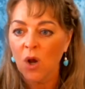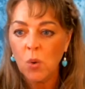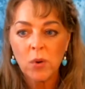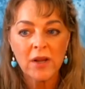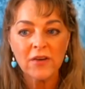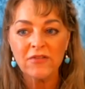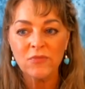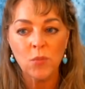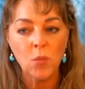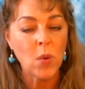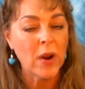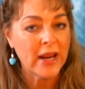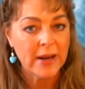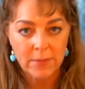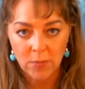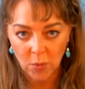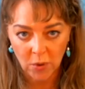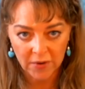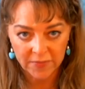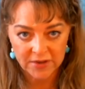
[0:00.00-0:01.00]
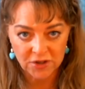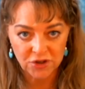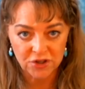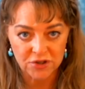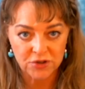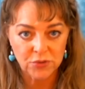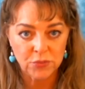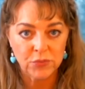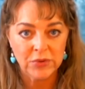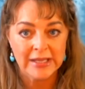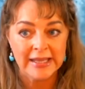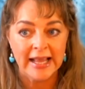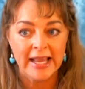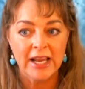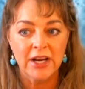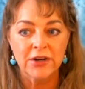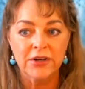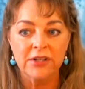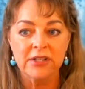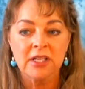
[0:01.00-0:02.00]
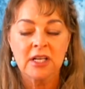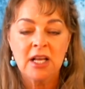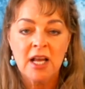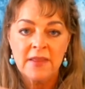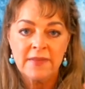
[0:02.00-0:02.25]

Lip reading: We have way more than just 3 layers.